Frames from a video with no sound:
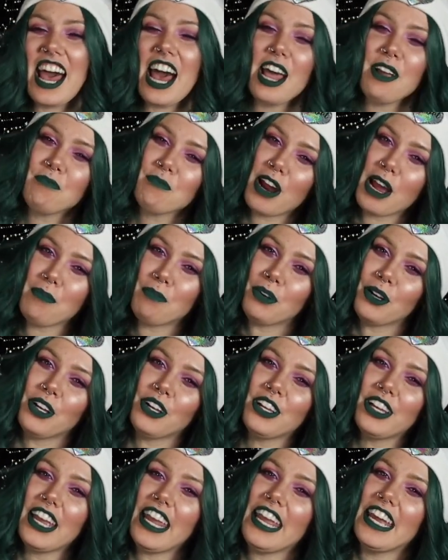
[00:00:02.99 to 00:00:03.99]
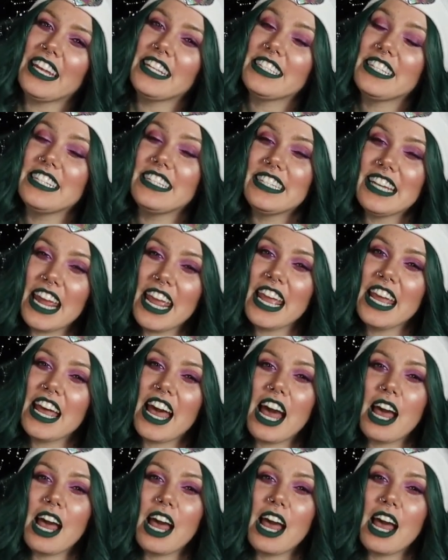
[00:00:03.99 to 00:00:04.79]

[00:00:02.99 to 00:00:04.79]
I'm Rebel, and today